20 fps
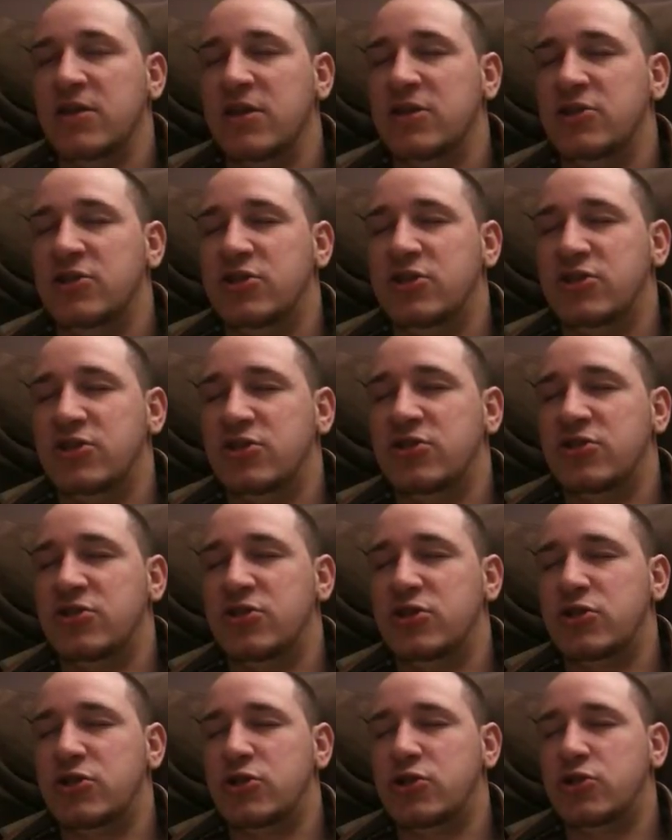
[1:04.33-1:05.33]
It's
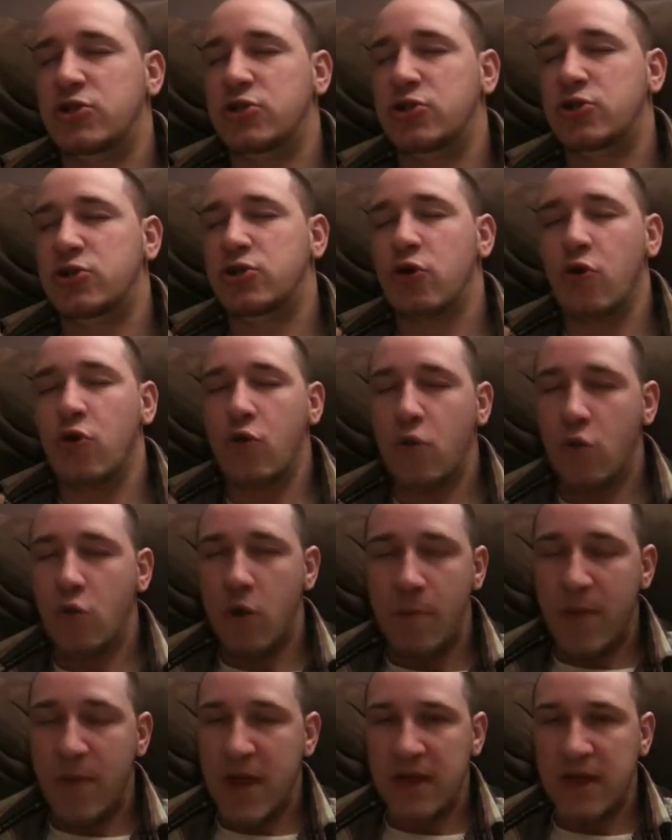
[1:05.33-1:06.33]
just
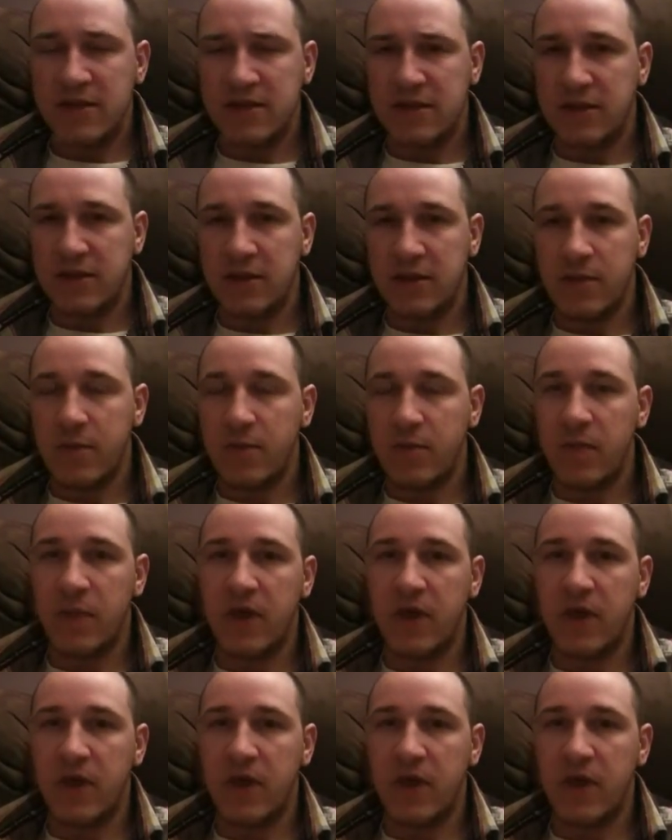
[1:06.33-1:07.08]
so amazing.